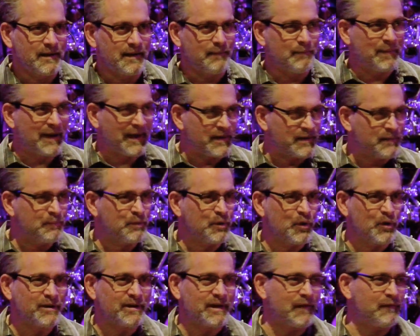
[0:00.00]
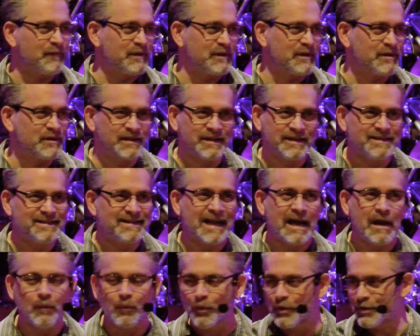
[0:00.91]
By pure definition, it's
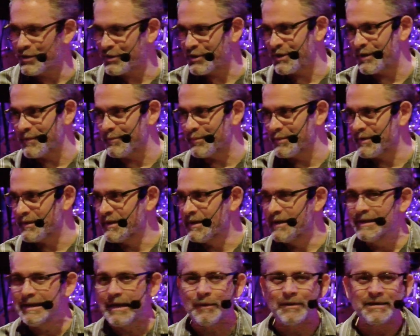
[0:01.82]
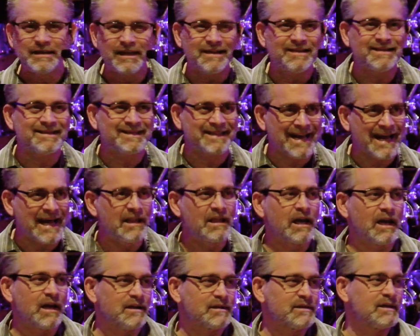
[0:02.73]
not worship. Now, he does
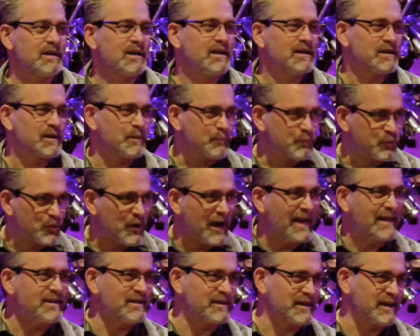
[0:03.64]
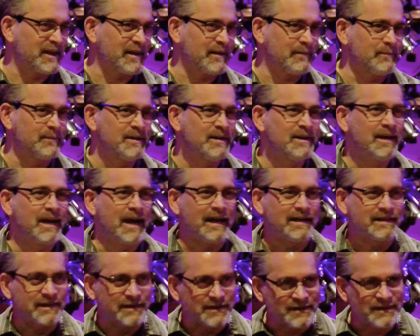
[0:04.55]
tell us to praise him
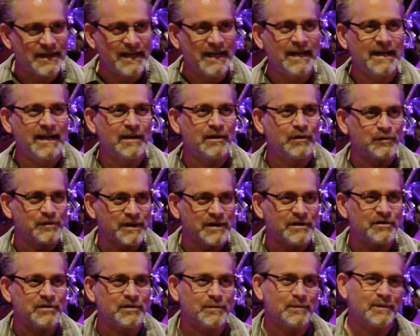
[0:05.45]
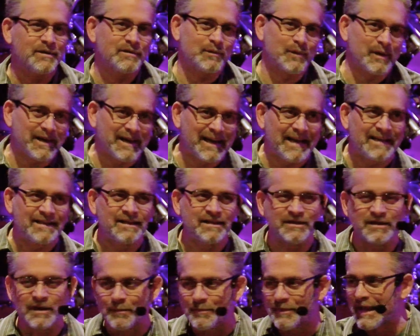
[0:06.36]
and to sing and use instruments, so I guess in
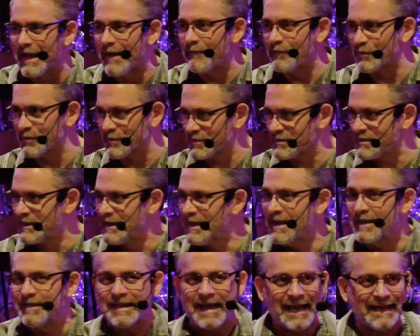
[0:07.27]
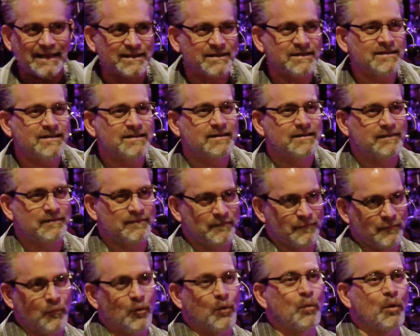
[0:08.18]
some levels, that's
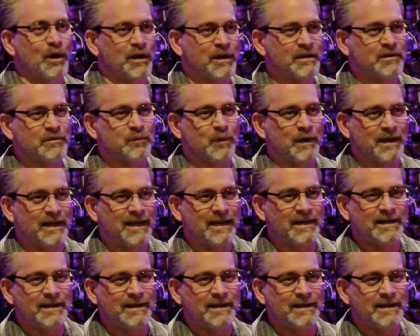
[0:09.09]
will work its way